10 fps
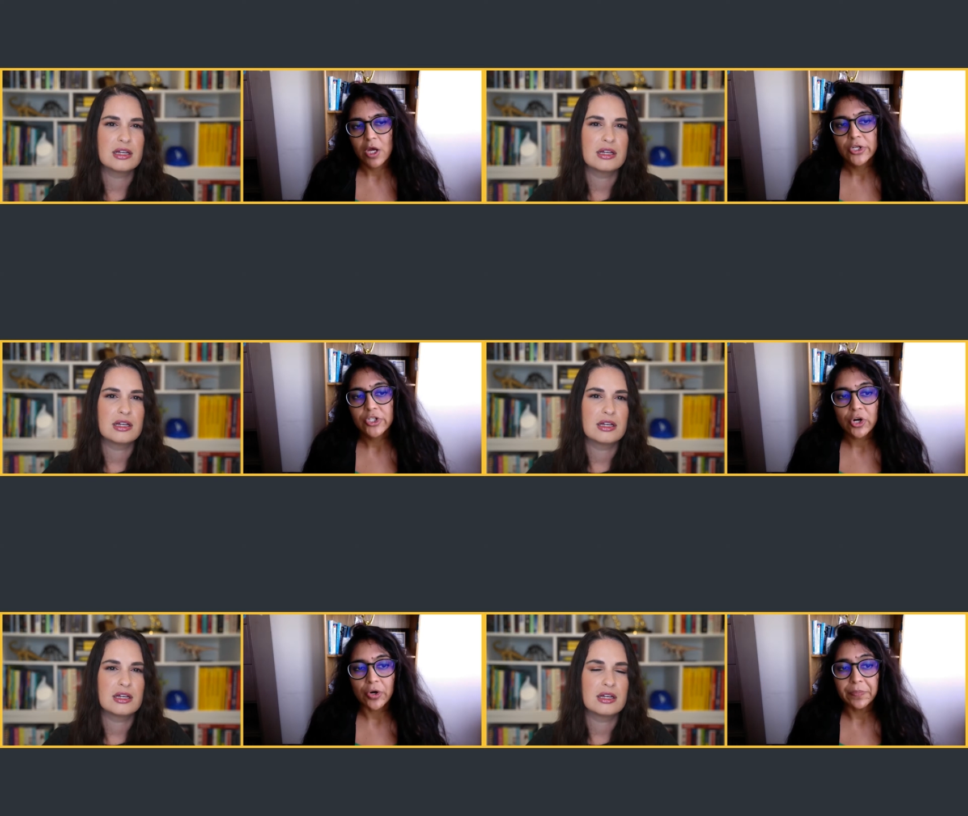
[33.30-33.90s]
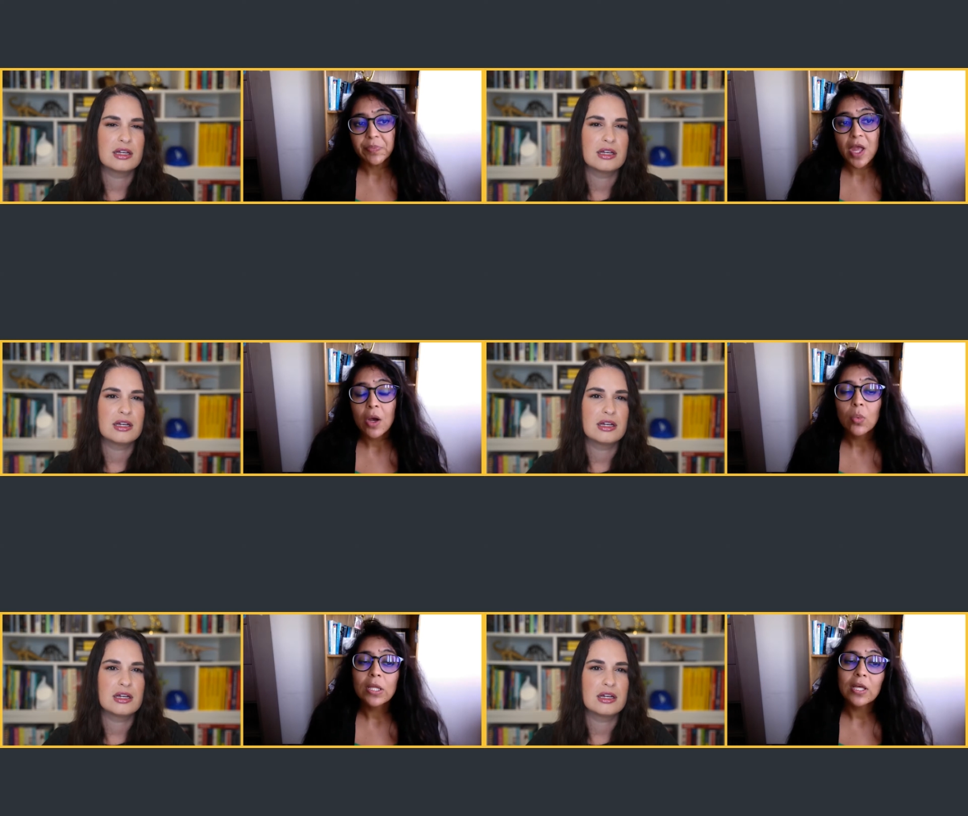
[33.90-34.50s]
Speaker 1: Sure.
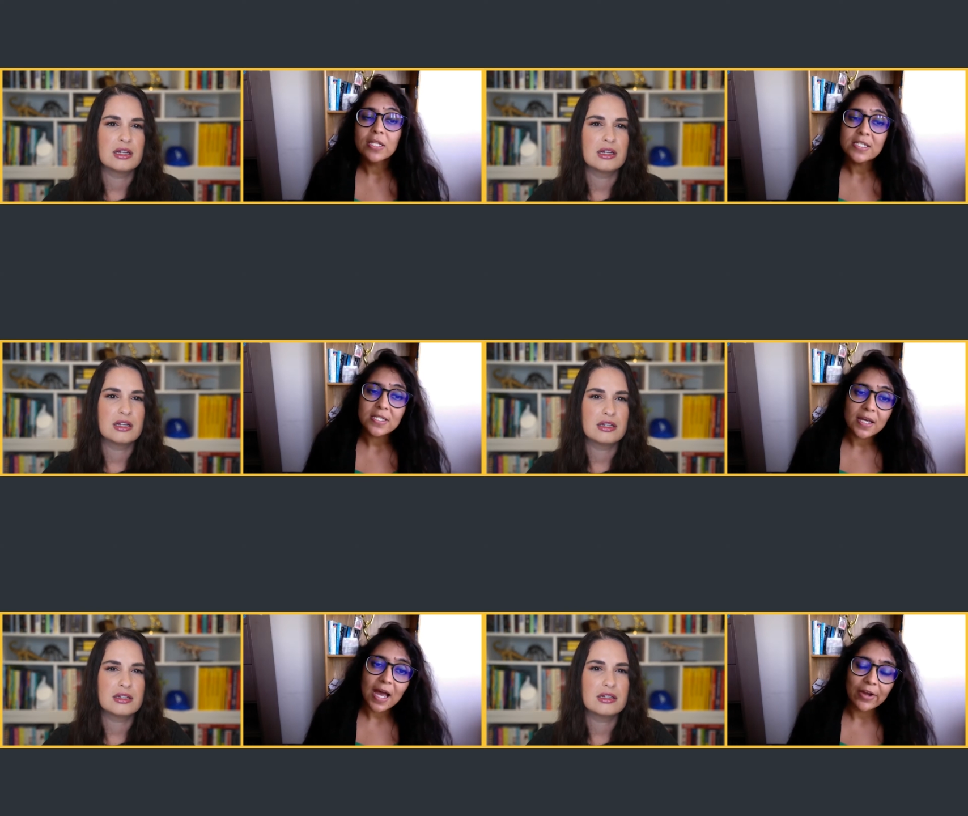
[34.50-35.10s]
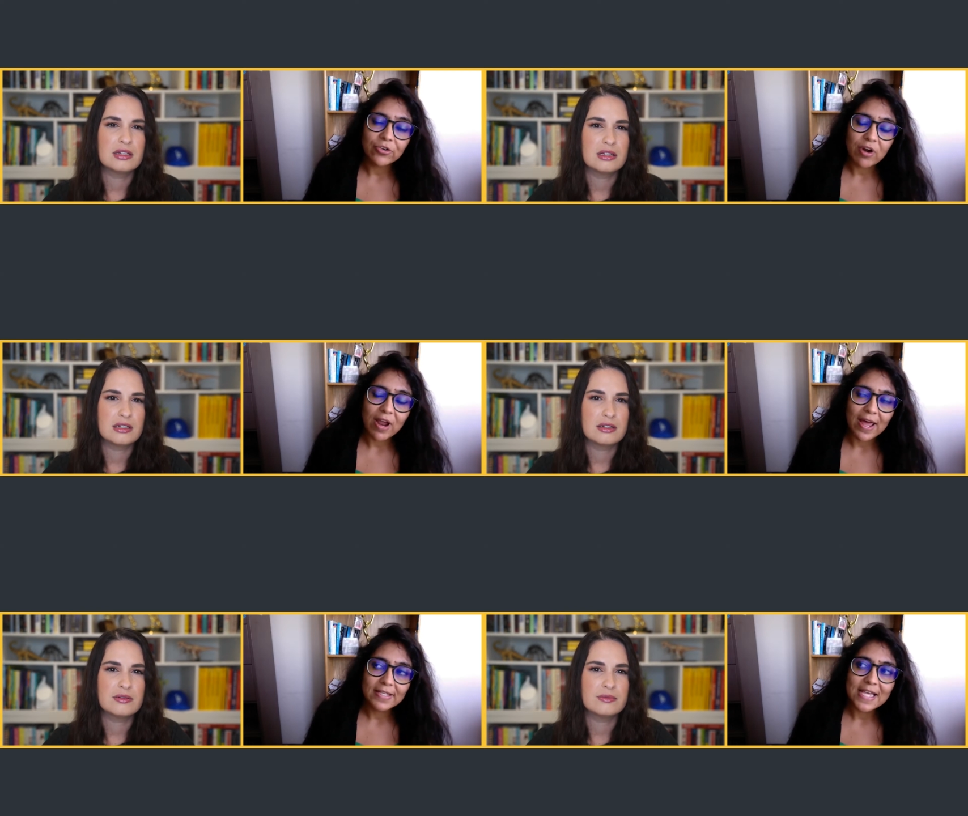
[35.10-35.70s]
We looked into the
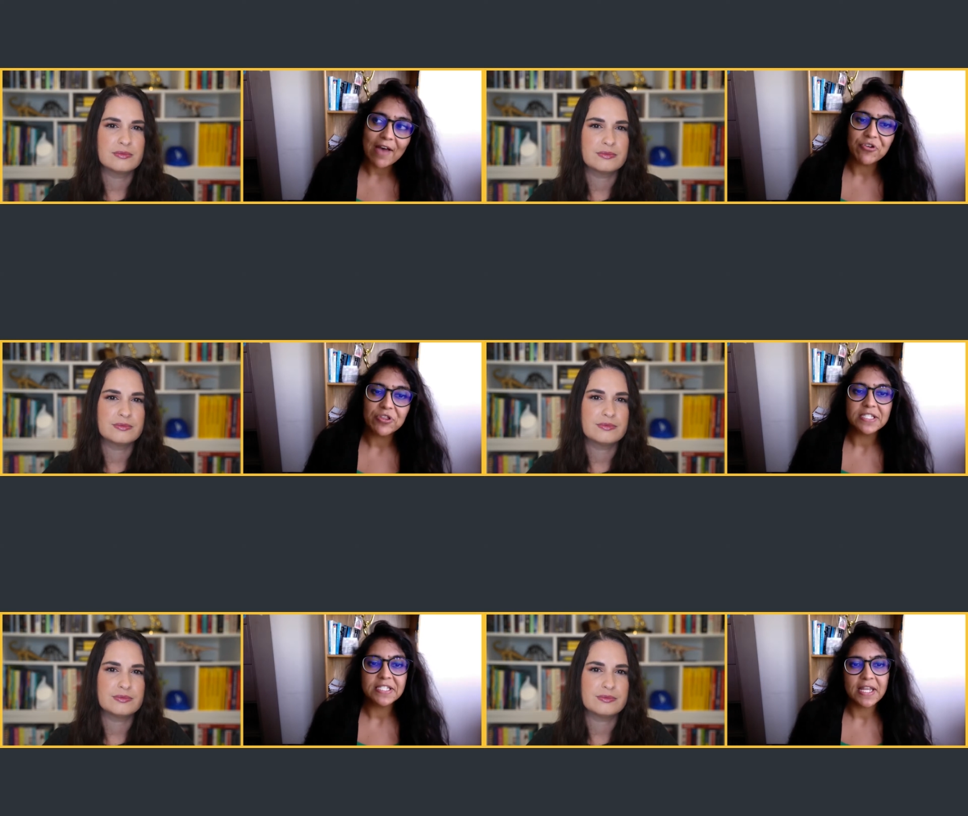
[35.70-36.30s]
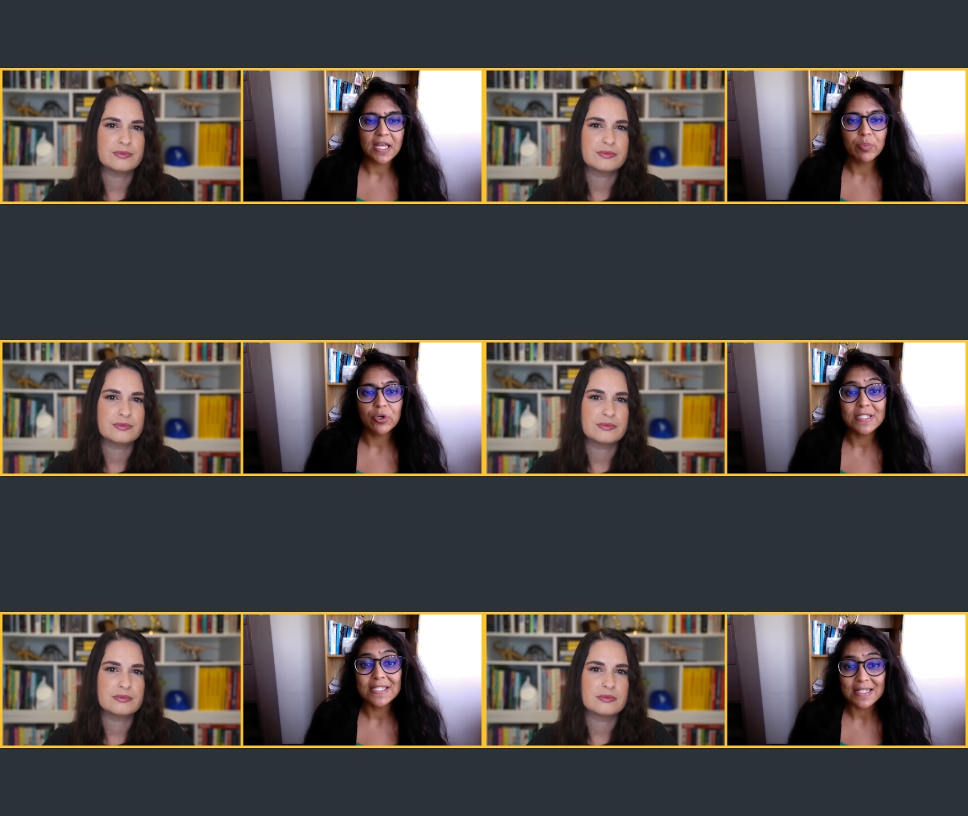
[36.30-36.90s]
contracts after the city
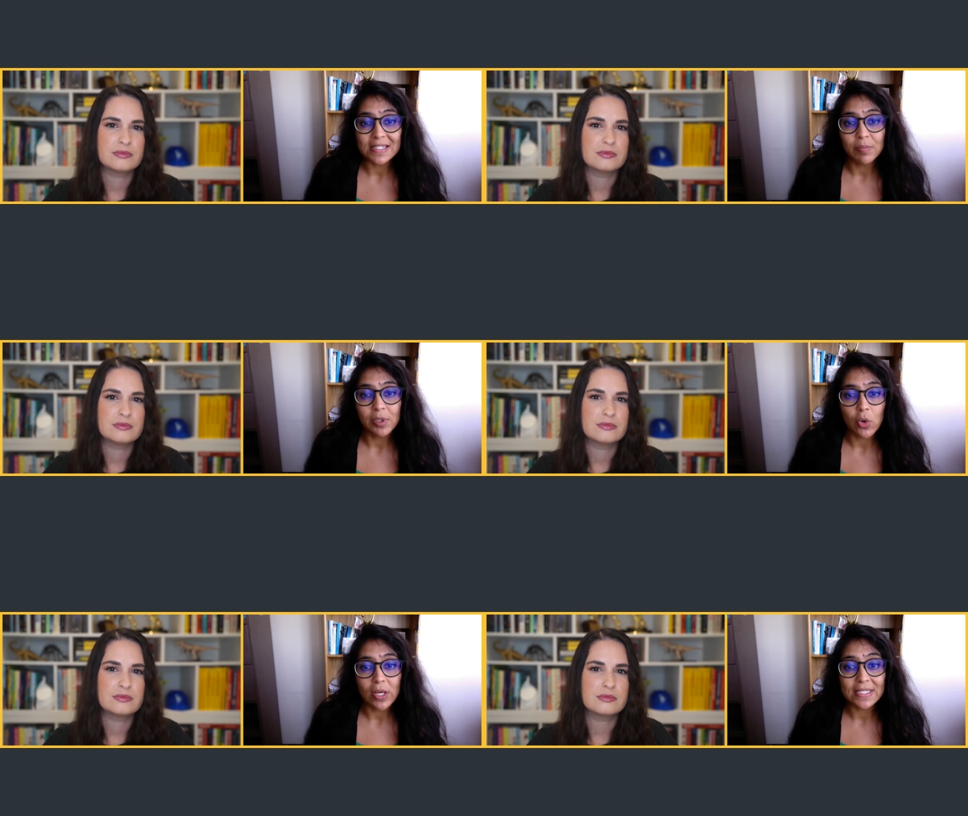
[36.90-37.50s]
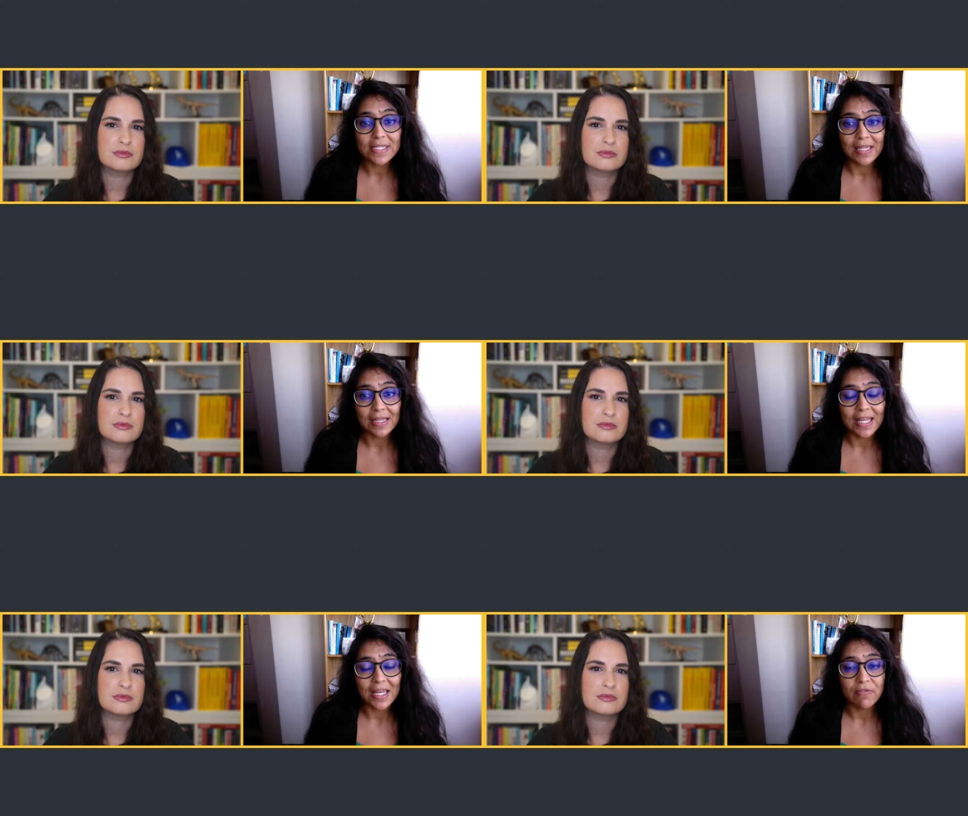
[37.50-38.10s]
put six employees on
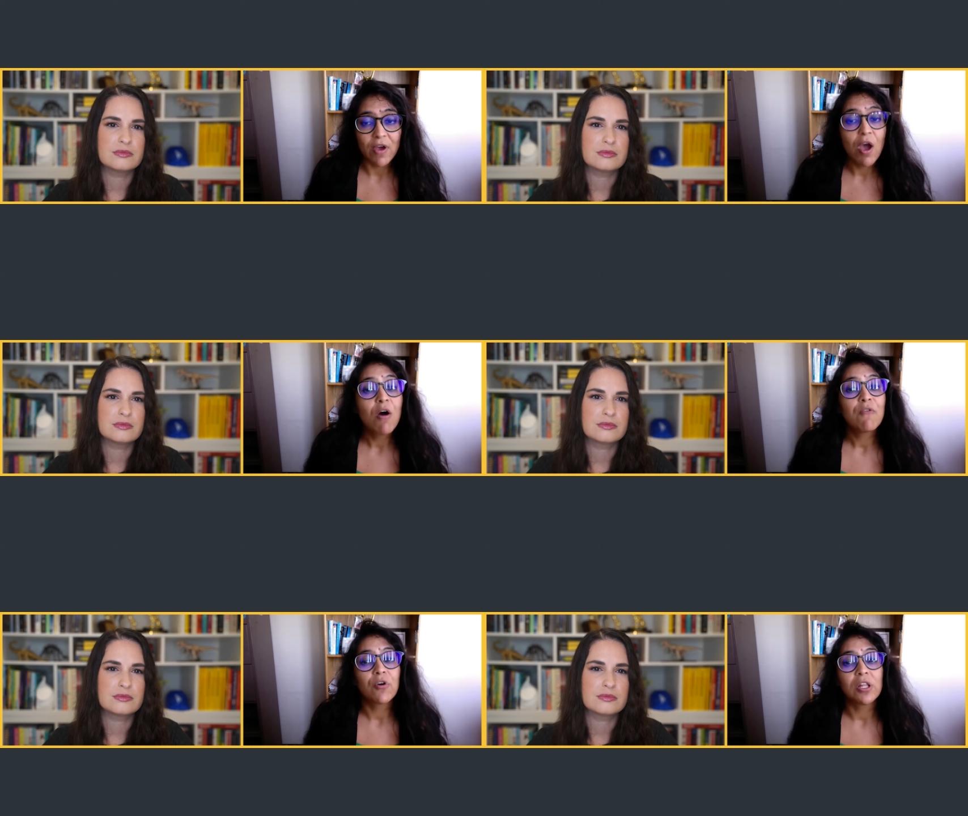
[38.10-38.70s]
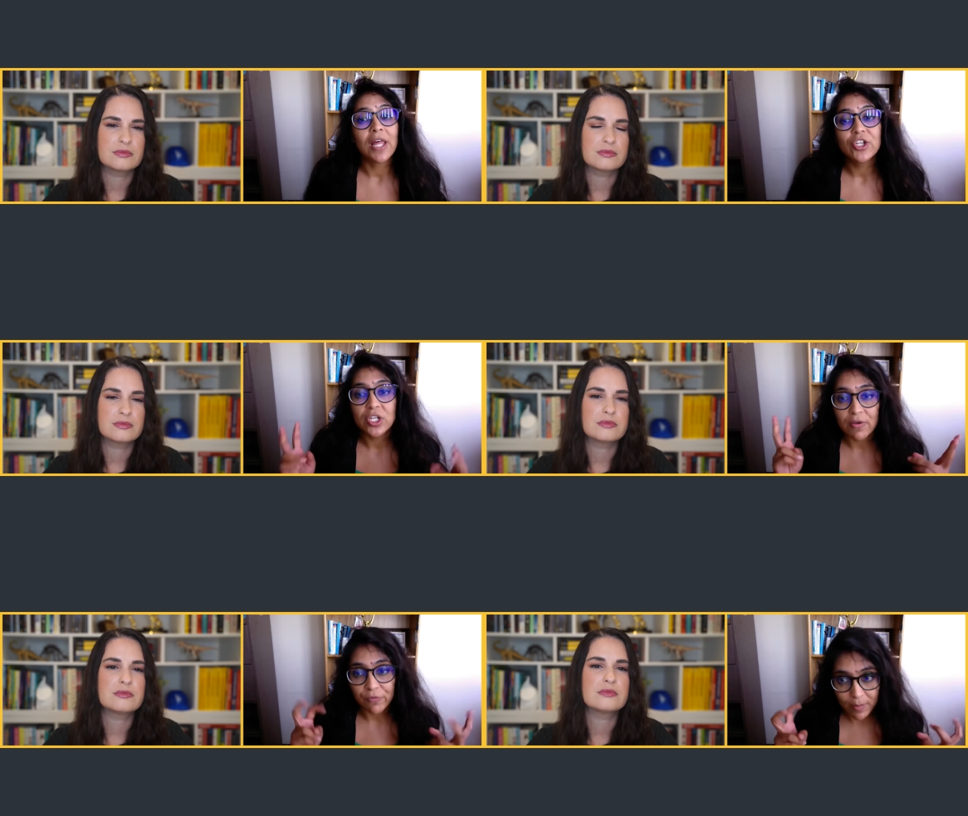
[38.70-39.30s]
leave for an alleged
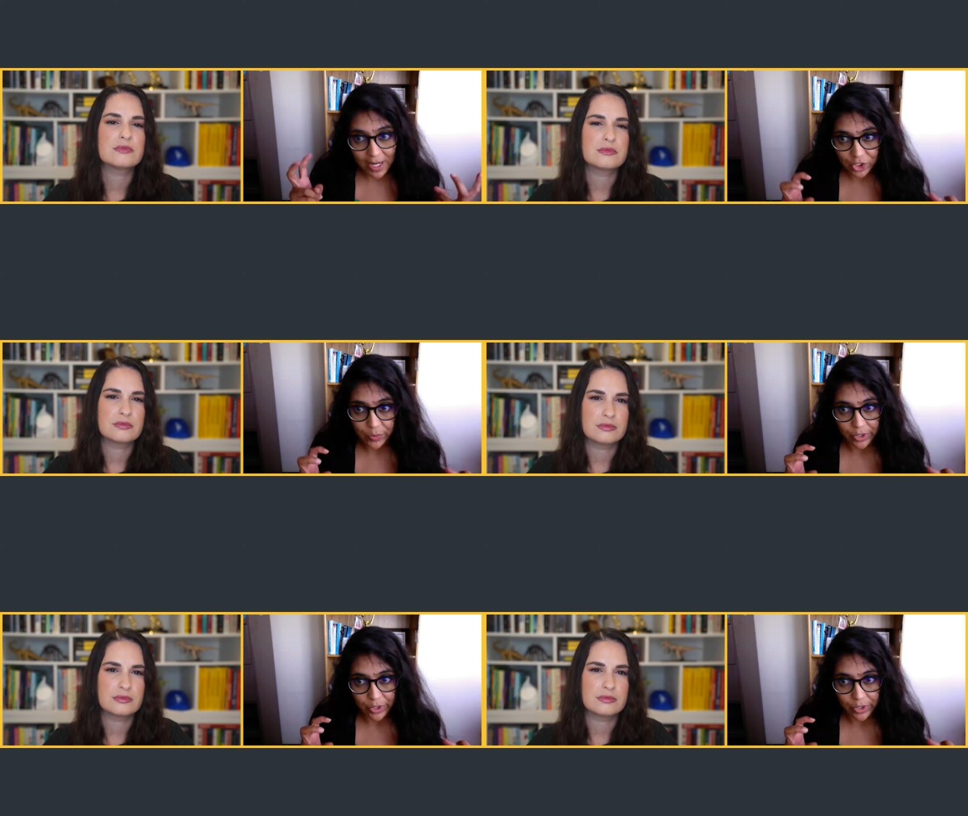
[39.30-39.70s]
information